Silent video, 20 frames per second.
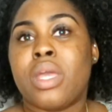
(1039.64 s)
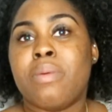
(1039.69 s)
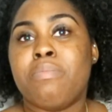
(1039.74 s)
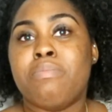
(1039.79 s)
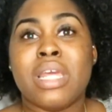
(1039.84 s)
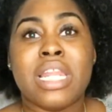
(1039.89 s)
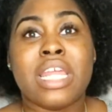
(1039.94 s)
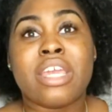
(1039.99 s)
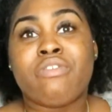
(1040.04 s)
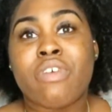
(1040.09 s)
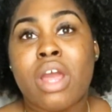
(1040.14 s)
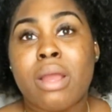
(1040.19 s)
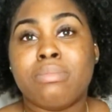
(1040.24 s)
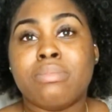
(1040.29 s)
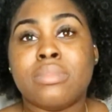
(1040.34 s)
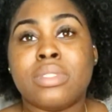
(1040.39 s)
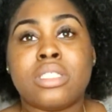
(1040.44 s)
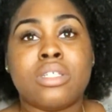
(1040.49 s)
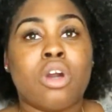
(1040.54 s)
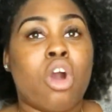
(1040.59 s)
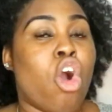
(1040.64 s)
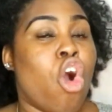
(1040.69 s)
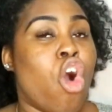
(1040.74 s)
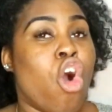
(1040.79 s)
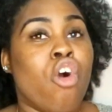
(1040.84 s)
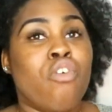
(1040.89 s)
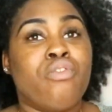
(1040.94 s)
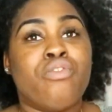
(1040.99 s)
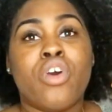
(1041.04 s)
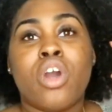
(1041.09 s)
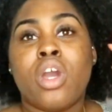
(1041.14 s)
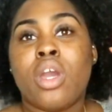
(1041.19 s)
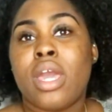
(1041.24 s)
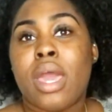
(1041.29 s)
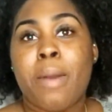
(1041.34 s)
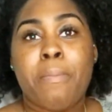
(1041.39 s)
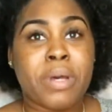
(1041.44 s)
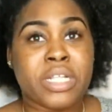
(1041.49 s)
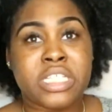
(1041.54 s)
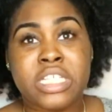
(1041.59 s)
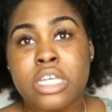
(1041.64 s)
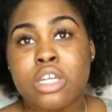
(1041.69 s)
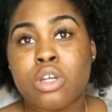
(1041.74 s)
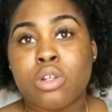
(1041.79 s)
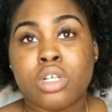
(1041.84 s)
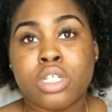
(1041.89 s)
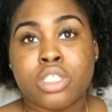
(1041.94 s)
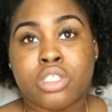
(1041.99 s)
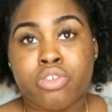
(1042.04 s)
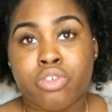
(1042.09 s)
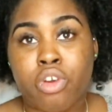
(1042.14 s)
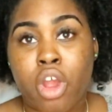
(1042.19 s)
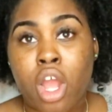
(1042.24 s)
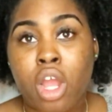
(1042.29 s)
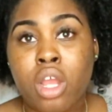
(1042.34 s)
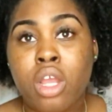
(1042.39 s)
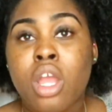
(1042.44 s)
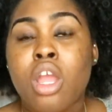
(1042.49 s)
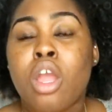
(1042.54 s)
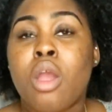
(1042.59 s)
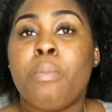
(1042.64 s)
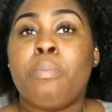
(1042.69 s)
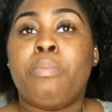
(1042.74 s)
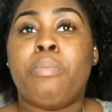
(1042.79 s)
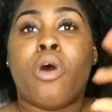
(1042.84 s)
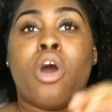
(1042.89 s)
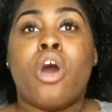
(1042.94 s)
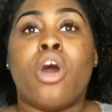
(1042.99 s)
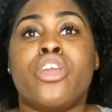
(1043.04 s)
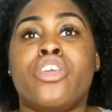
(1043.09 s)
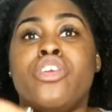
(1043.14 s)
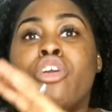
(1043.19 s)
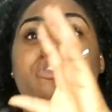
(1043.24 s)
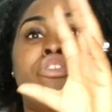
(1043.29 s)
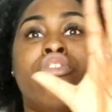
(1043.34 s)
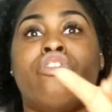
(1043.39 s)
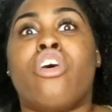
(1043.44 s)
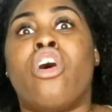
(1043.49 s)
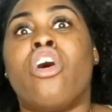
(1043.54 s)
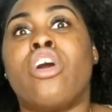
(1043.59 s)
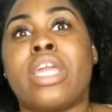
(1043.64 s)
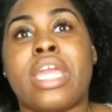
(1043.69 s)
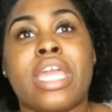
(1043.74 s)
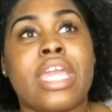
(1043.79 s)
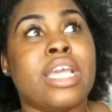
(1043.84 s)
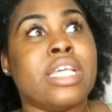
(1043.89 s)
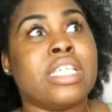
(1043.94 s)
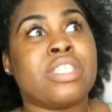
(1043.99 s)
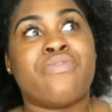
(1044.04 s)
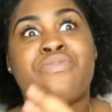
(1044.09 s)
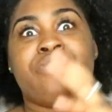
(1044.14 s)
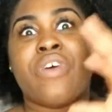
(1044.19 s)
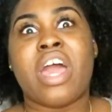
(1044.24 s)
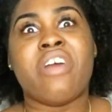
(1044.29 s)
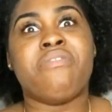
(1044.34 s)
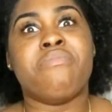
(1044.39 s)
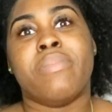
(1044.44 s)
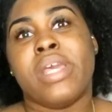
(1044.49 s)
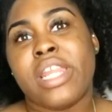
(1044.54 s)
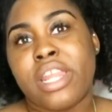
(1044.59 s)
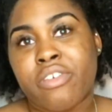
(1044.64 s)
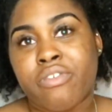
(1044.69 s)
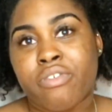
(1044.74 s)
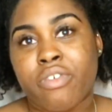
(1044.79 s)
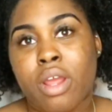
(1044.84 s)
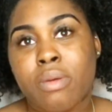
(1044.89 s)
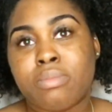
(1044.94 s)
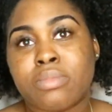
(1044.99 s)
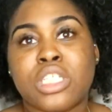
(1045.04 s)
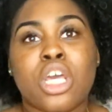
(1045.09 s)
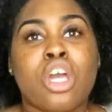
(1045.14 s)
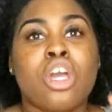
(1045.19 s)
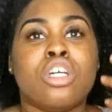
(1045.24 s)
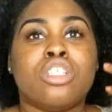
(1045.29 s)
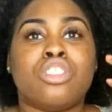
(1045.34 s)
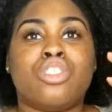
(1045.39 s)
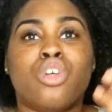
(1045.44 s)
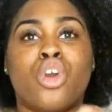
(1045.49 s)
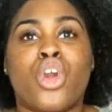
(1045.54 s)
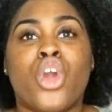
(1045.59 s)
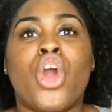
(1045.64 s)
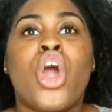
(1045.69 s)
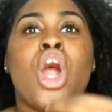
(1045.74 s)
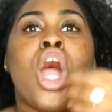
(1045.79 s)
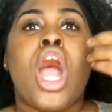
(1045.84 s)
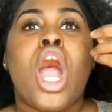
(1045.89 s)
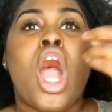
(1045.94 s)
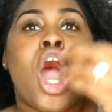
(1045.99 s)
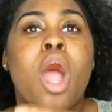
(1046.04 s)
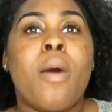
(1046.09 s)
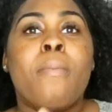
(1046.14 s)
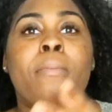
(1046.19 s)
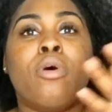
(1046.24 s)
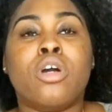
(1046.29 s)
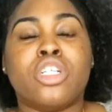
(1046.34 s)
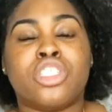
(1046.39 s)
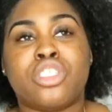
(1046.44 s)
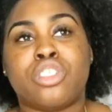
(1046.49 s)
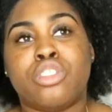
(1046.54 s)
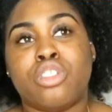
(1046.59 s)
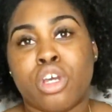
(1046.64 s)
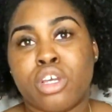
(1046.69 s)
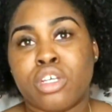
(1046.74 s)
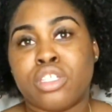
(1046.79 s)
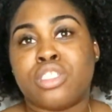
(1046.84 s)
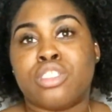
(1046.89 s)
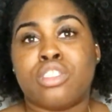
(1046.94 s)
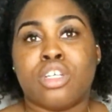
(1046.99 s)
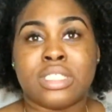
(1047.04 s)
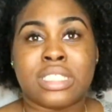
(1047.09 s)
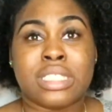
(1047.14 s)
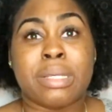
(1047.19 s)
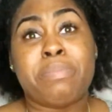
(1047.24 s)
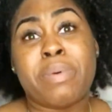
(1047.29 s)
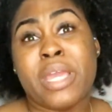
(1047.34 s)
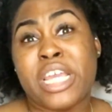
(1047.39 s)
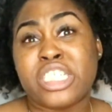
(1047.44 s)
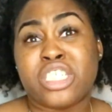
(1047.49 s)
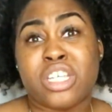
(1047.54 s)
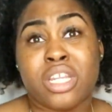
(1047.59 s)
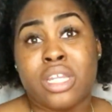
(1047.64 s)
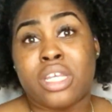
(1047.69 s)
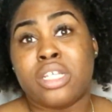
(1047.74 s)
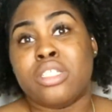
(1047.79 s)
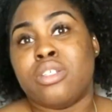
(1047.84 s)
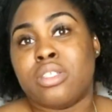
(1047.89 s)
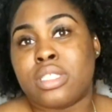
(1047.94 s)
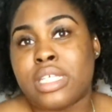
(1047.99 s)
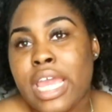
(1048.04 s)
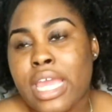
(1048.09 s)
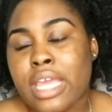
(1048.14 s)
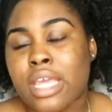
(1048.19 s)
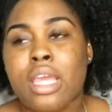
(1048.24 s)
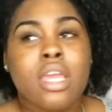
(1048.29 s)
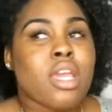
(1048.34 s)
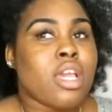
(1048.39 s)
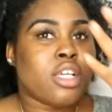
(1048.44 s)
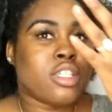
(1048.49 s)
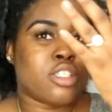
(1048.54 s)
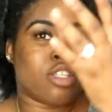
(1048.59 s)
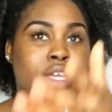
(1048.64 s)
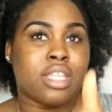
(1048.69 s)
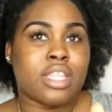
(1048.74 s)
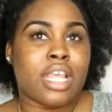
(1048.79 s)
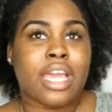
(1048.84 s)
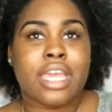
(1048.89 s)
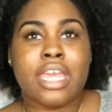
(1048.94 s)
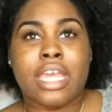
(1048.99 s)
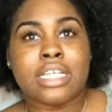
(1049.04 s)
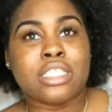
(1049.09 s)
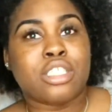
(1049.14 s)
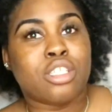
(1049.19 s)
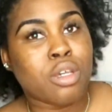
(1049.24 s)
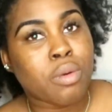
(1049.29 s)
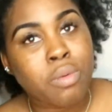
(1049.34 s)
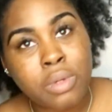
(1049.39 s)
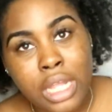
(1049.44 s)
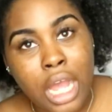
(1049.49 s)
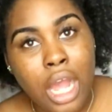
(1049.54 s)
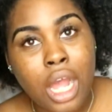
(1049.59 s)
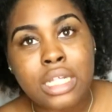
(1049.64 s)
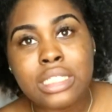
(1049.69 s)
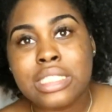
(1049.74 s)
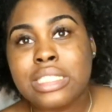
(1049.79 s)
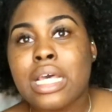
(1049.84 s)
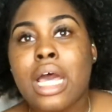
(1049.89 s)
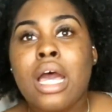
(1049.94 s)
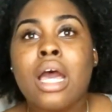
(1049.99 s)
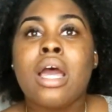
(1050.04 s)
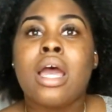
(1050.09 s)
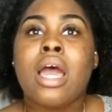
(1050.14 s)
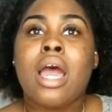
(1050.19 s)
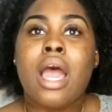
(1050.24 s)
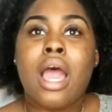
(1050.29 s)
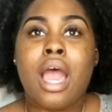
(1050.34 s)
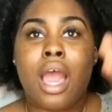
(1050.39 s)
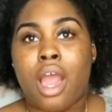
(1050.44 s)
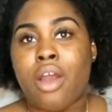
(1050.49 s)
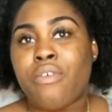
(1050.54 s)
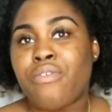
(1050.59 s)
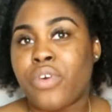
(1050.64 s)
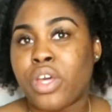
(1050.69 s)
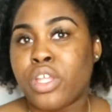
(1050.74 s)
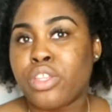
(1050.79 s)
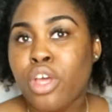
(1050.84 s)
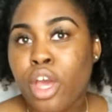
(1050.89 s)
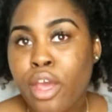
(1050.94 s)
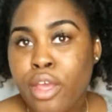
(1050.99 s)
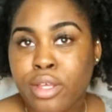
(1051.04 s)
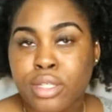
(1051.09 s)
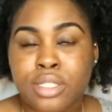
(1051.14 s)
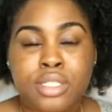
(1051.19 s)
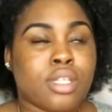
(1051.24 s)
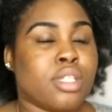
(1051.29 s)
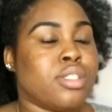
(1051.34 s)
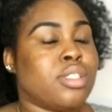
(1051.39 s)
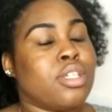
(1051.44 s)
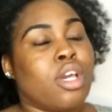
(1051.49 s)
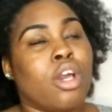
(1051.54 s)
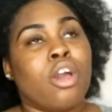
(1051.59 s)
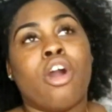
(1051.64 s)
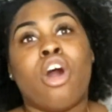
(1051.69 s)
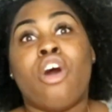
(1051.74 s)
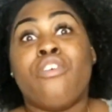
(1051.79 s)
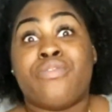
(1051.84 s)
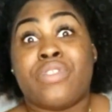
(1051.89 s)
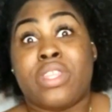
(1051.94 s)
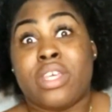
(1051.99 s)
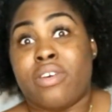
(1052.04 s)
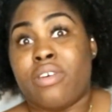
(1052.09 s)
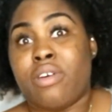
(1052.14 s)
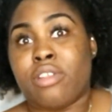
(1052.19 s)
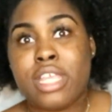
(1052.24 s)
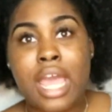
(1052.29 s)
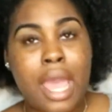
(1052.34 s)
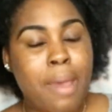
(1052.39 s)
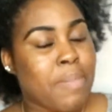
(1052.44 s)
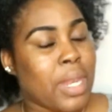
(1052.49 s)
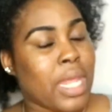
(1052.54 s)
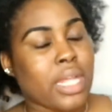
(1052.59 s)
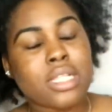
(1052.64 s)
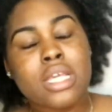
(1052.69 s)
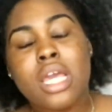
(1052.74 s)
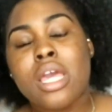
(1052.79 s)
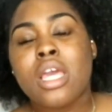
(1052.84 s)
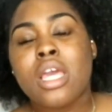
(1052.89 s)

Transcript: milligrams of a particular drug, but your drug is 5 milligrams. So how much dose does the patient need to take? So in that case, you would answer half a dose of the tablet.